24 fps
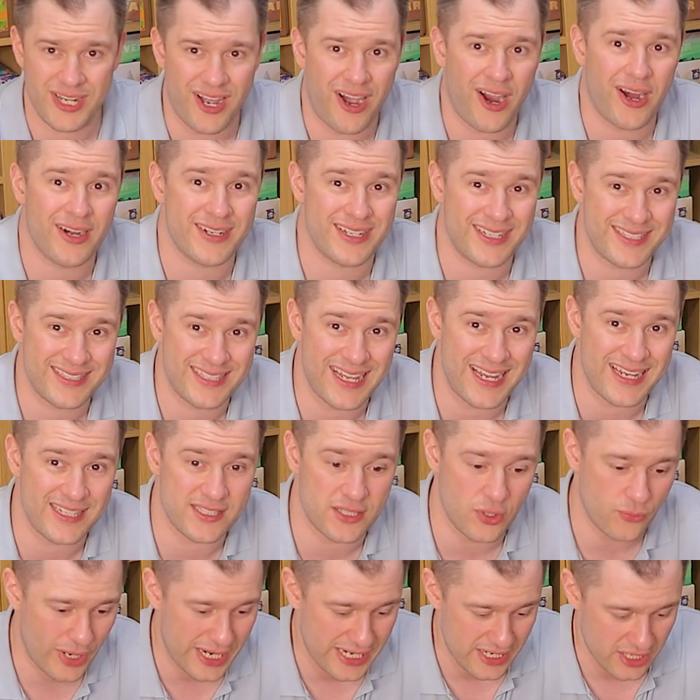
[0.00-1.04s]
and hard, I say, is
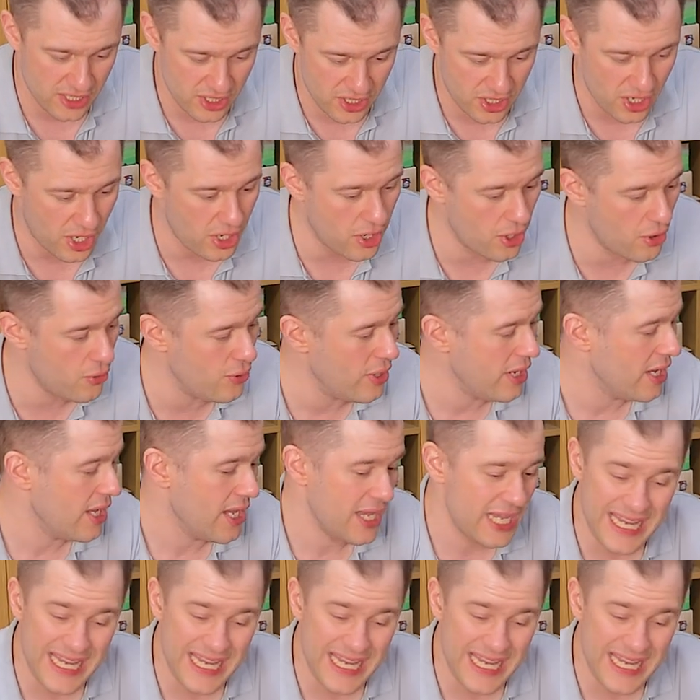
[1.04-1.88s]
the way to go.